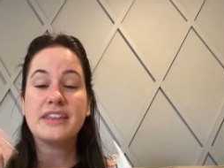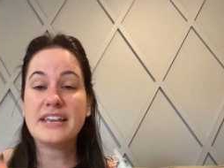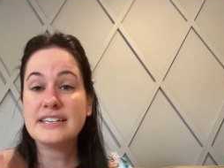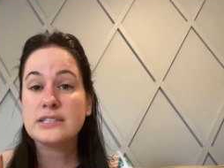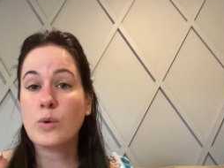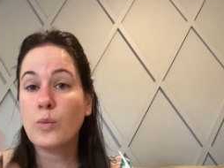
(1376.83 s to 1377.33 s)

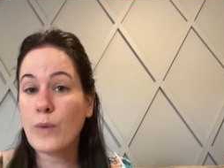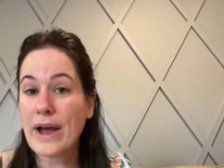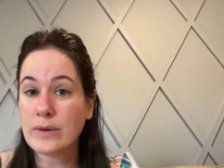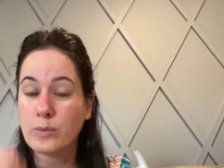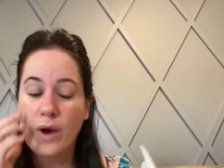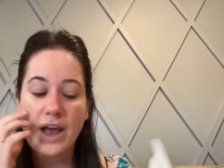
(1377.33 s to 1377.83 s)
These
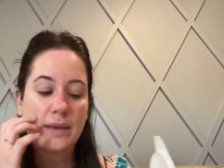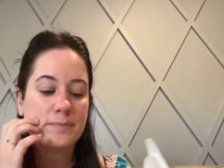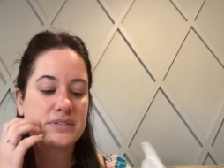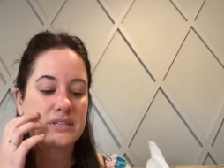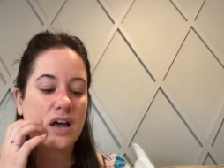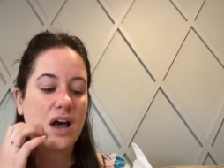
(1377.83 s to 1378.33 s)
wet
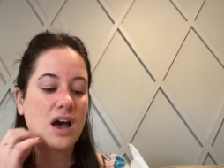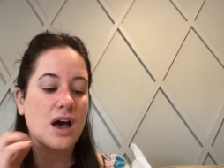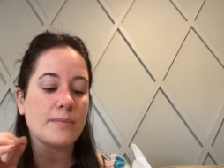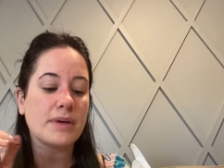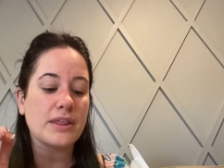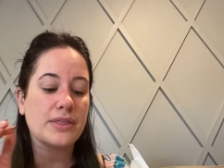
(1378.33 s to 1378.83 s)
wipes,
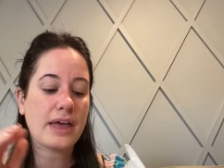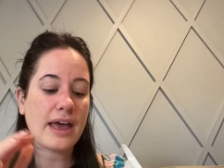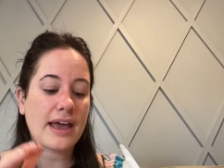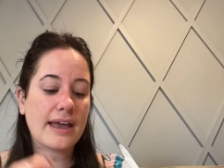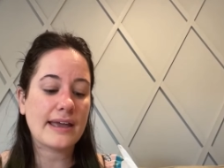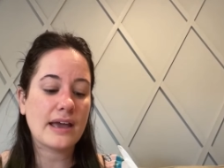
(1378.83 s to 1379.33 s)
um,
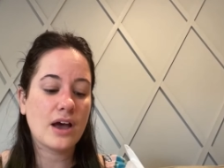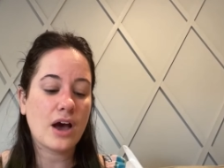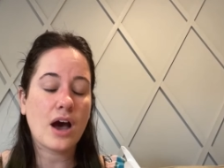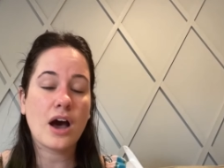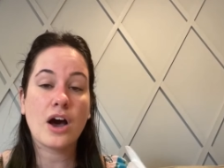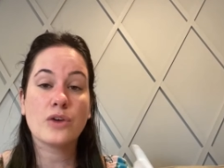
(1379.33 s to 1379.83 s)
they
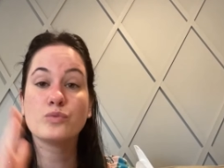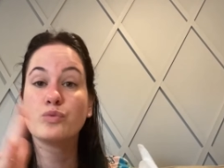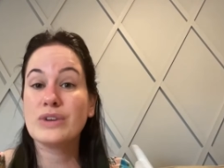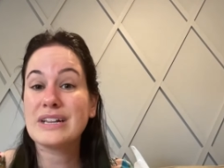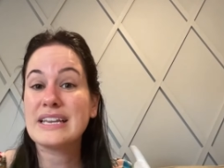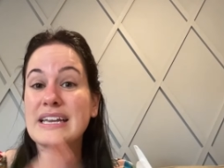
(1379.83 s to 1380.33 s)
uh,
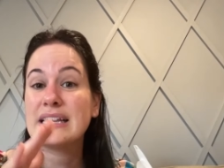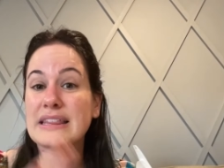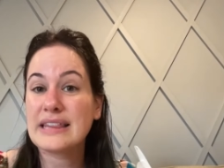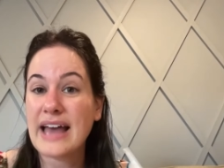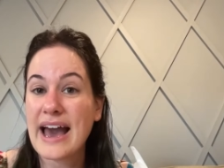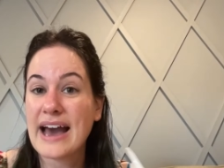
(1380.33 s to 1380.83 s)
really
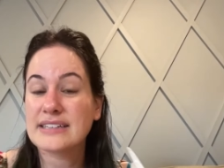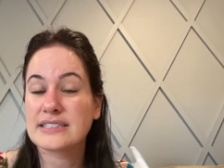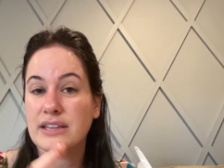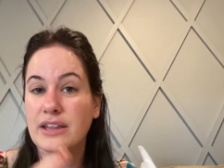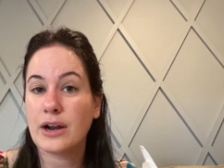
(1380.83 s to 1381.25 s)
last.